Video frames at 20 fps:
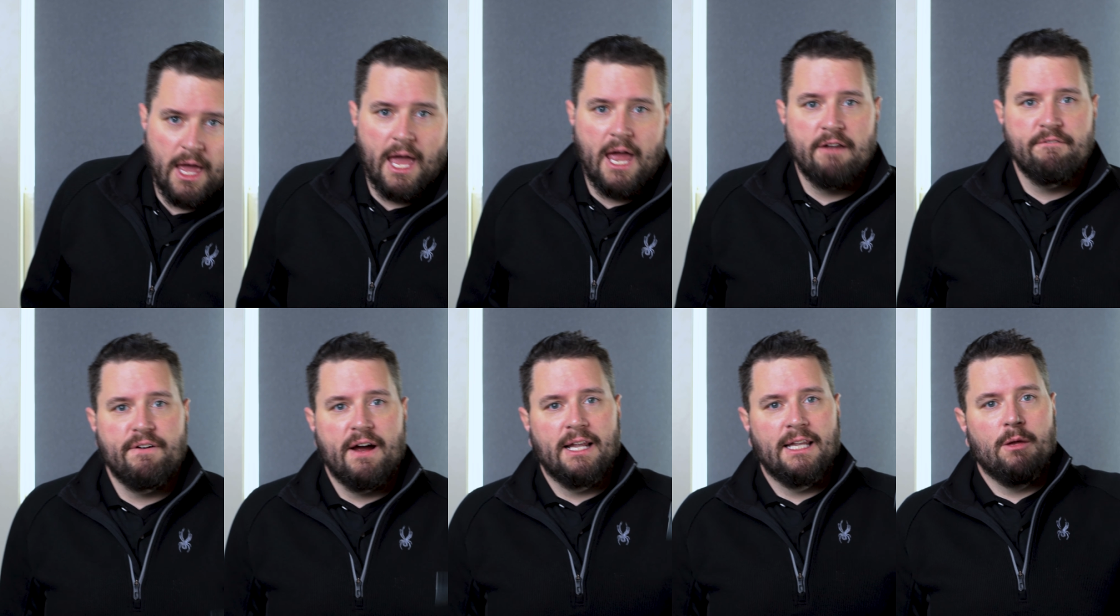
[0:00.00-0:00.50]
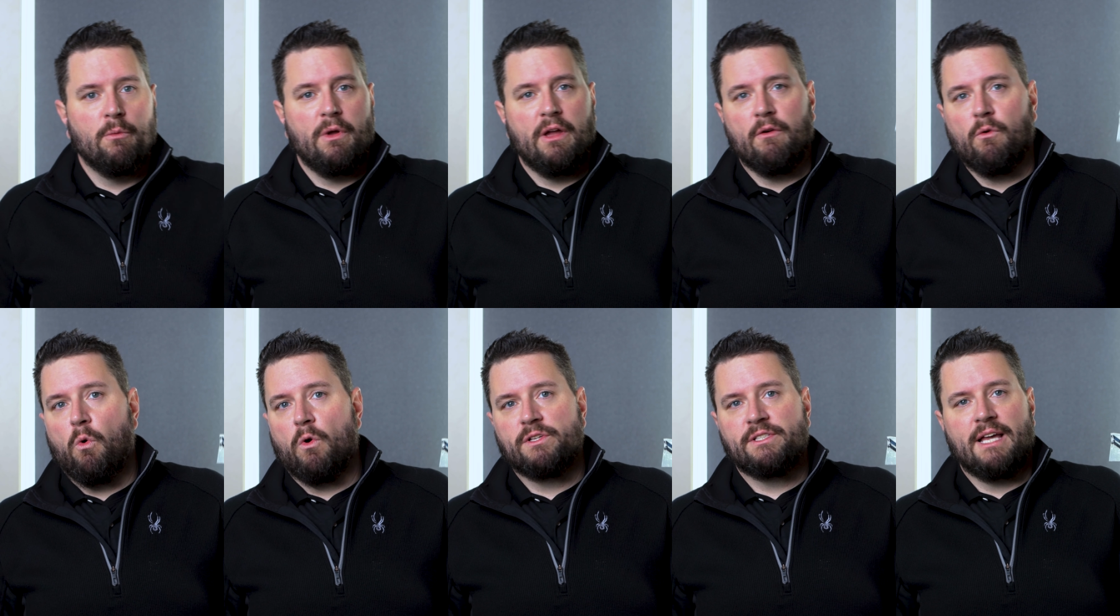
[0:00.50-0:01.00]
And finally, we
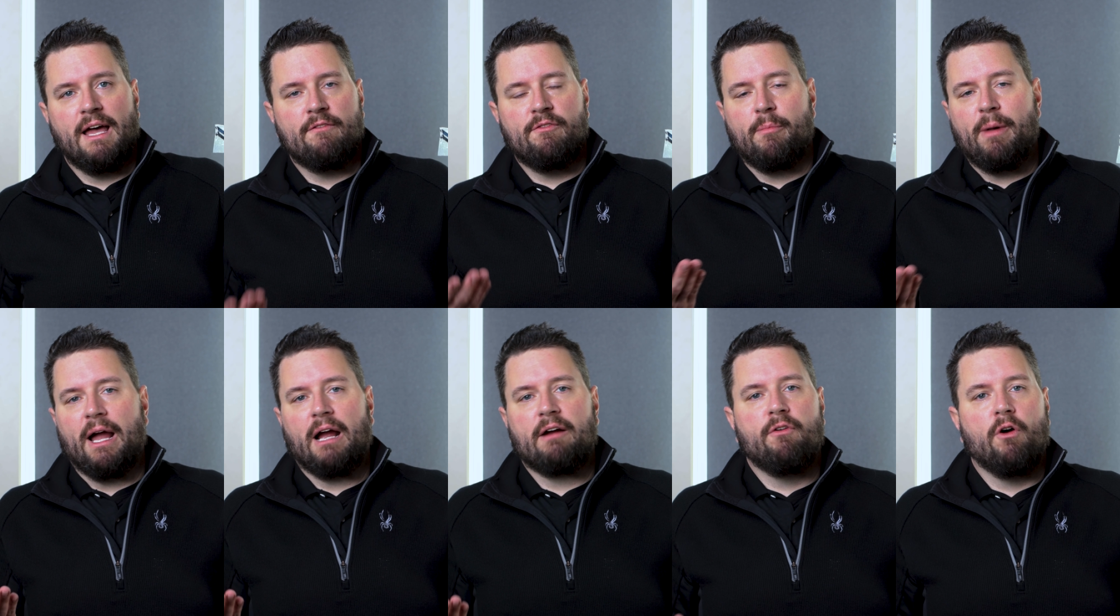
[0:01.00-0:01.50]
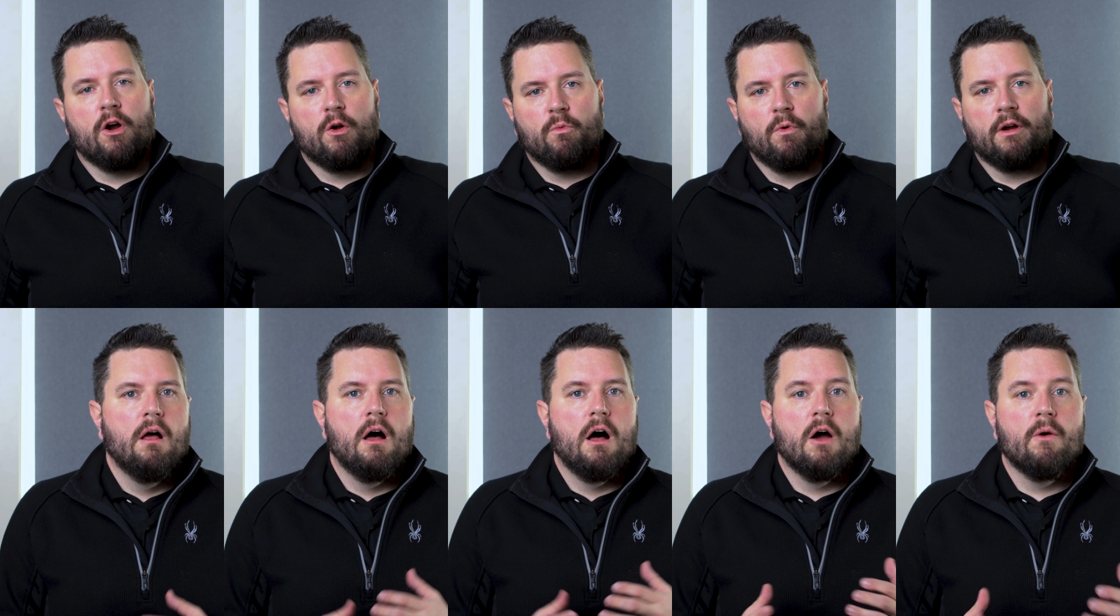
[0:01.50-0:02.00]
of course have a bag of
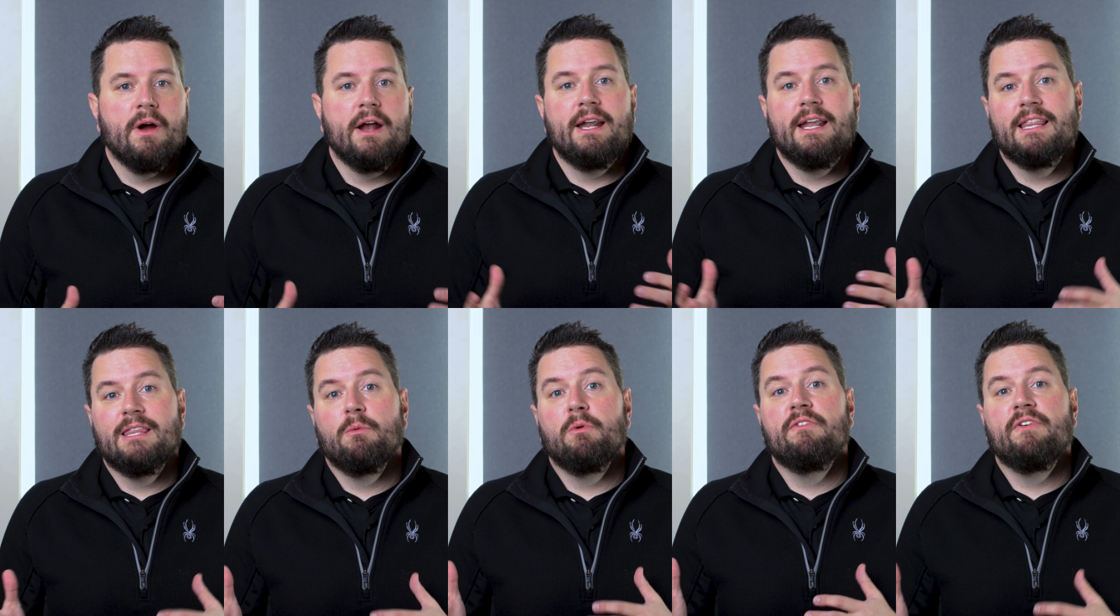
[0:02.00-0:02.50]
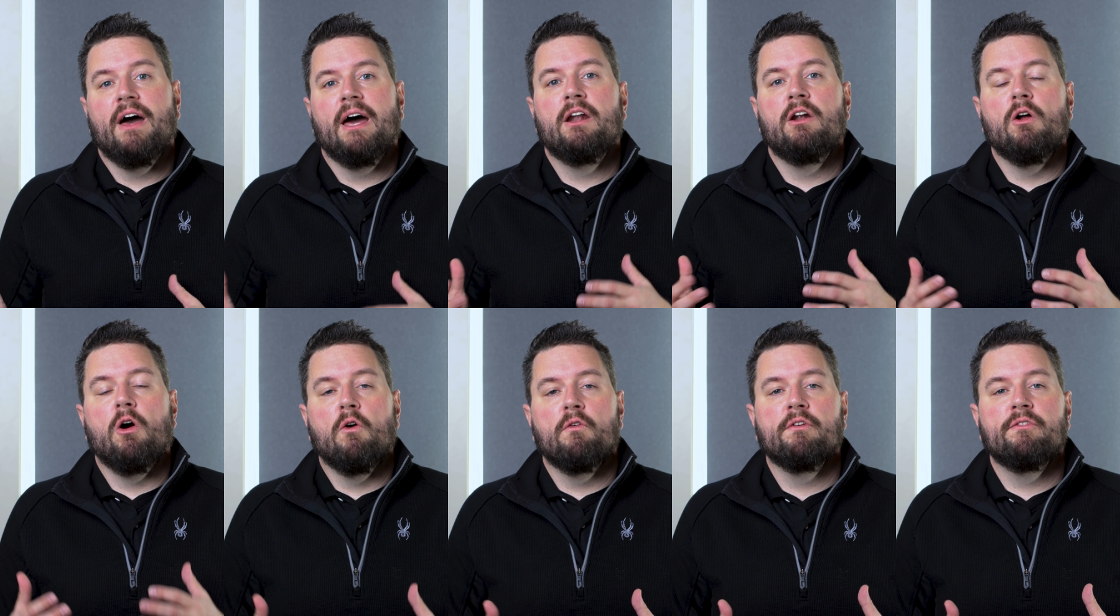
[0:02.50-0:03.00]
hardware. All right, now that we've had an
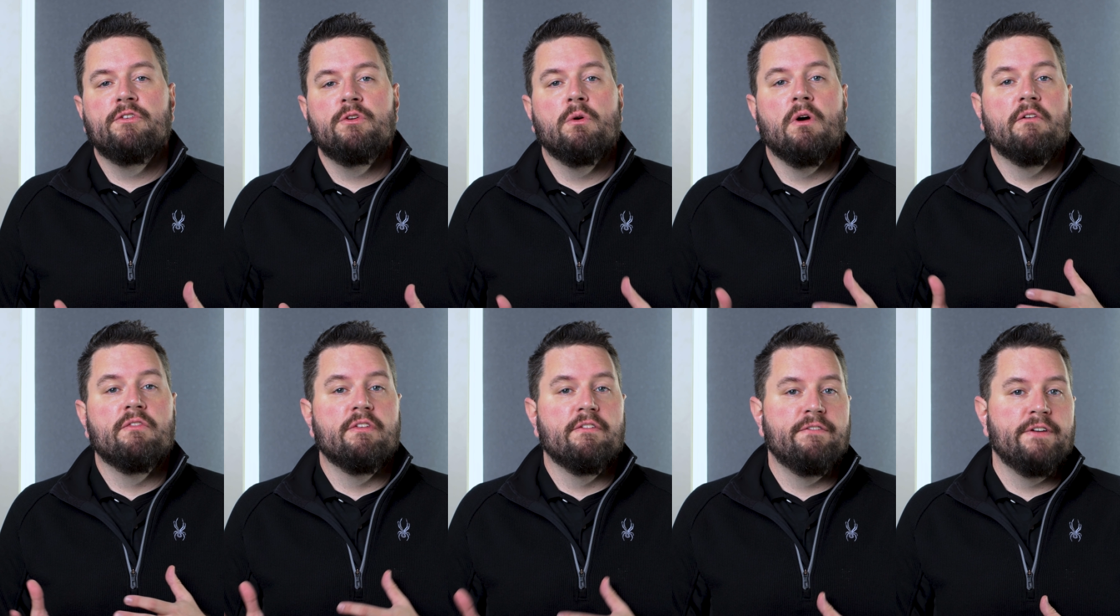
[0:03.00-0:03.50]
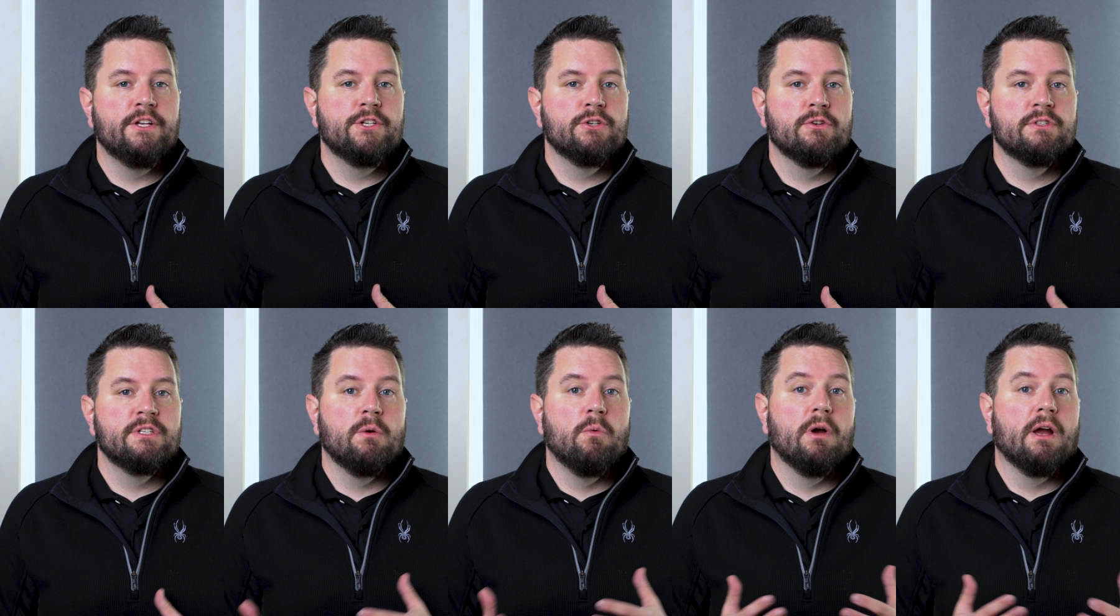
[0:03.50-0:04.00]
overview of the
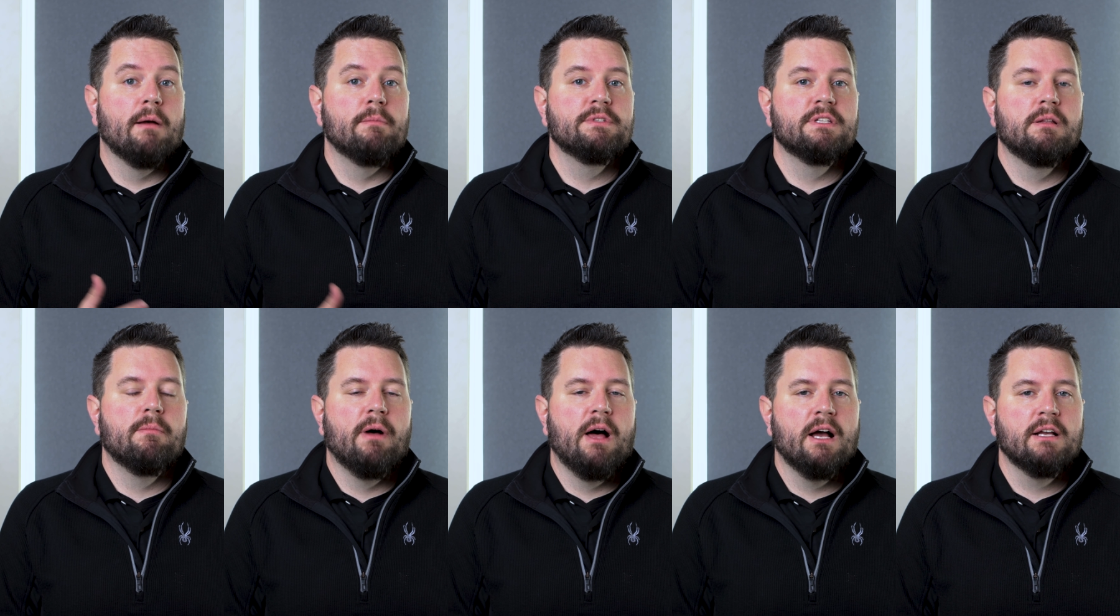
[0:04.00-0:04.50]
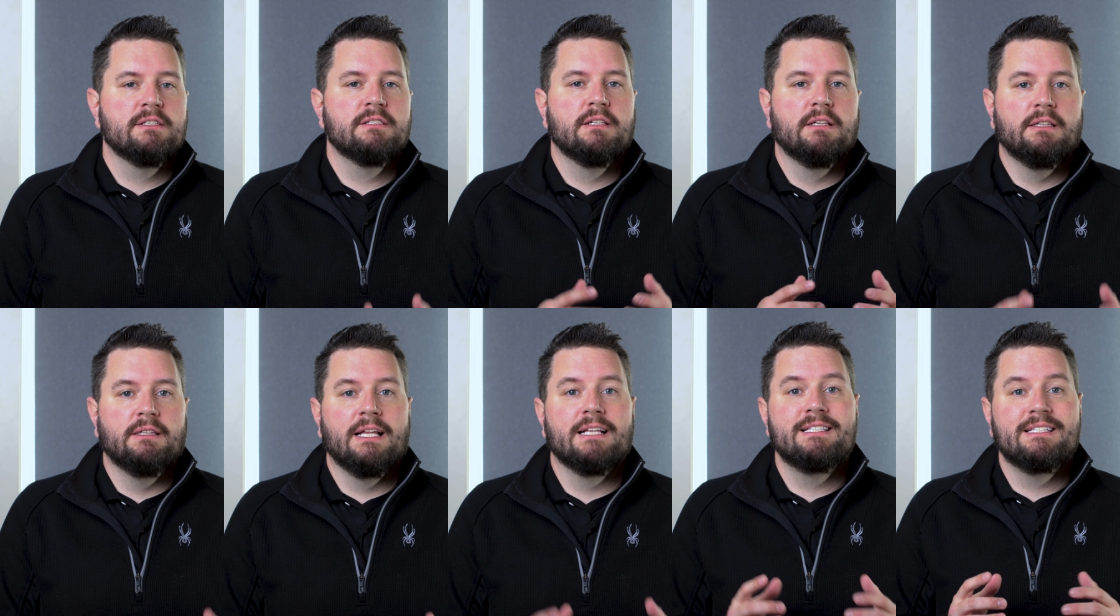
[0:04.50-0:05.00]
features and what comes in the box,
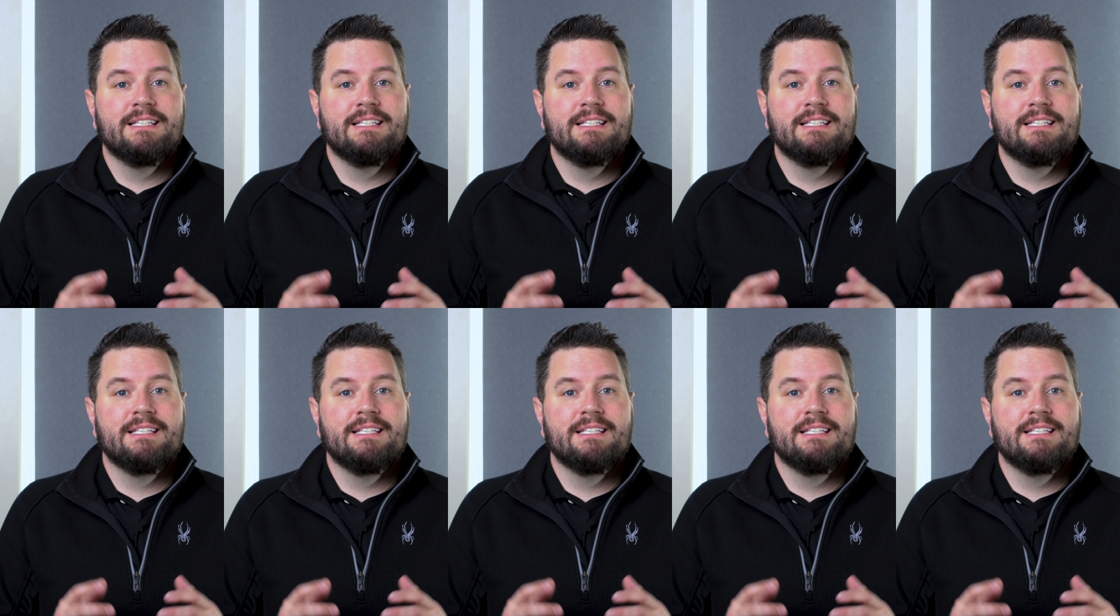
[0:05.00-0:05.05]
let's